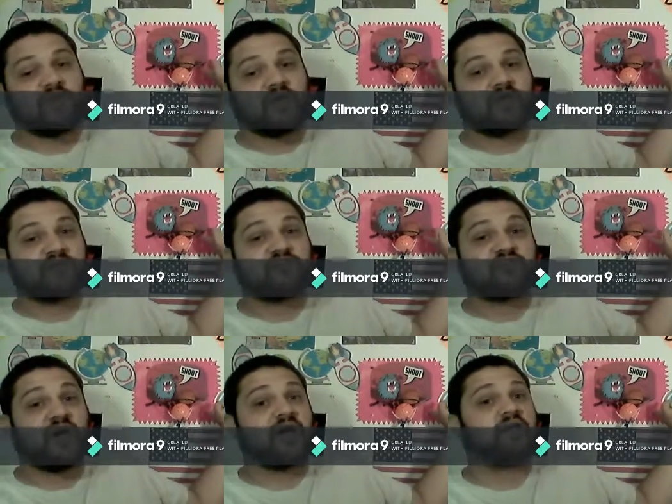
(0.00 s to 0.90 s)
fans in
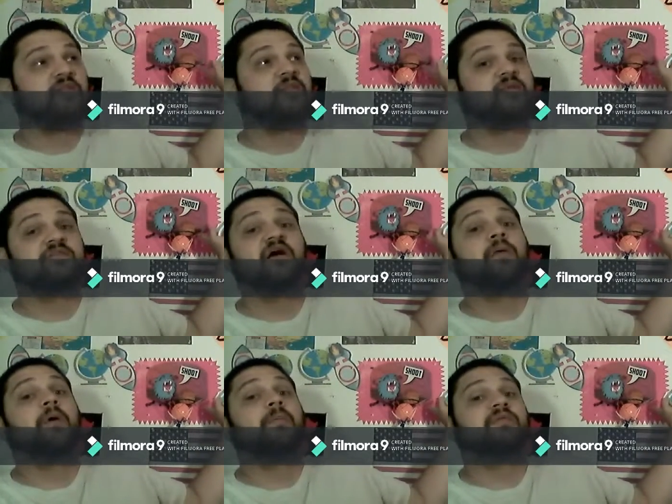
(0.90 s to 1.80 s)
China than the entire
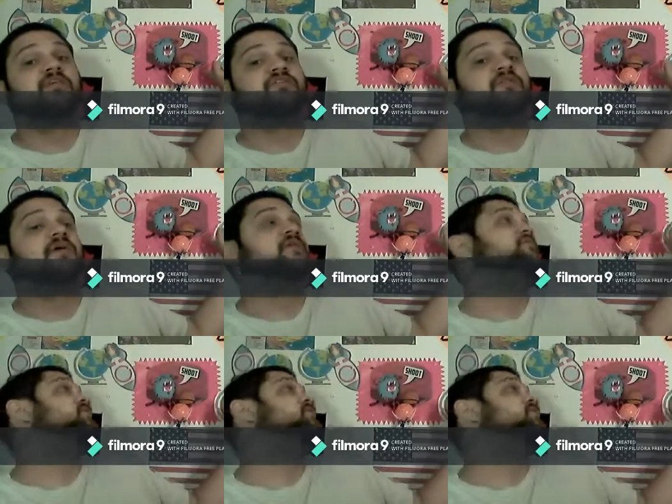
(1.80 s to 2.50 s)
population of the United